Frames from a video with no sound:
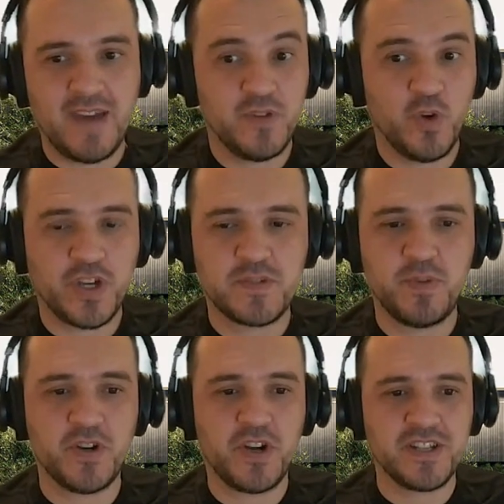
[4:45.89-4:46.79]
have no
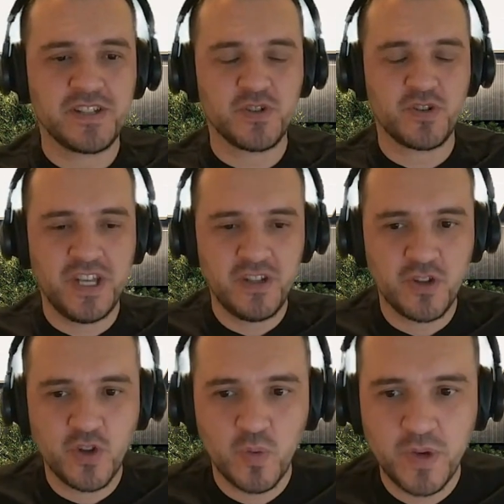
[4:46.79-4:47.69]
experience or
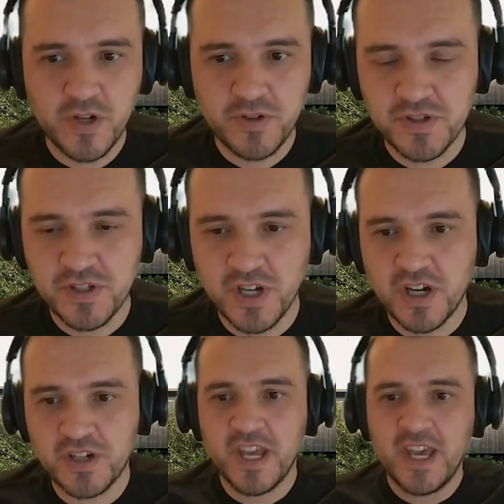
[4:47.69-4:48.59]
they don't know where to
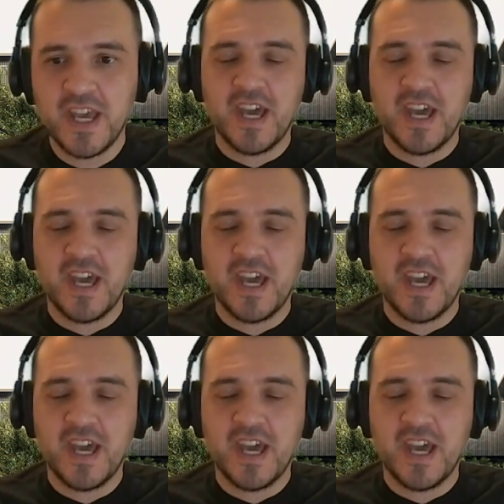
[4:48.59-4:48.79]
start,